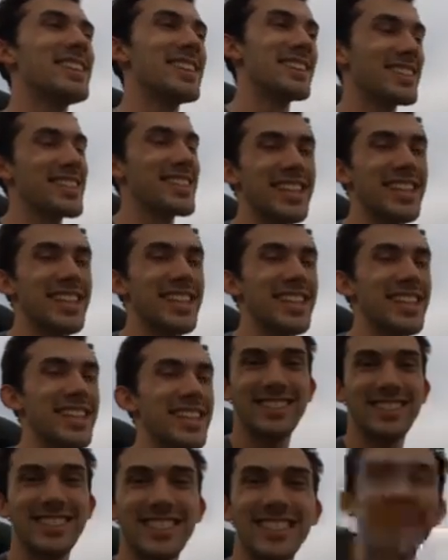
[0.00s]
in the
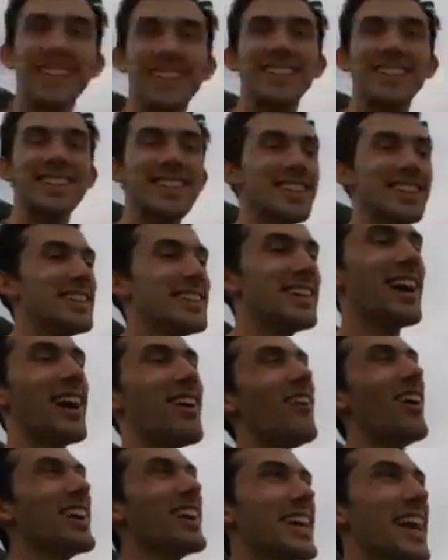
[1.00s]
States.
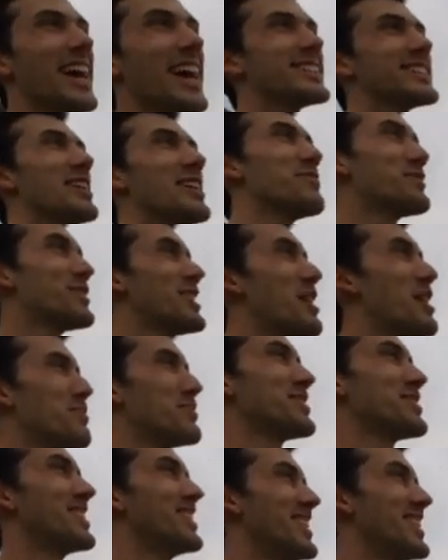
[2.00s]
I want ketchup chips.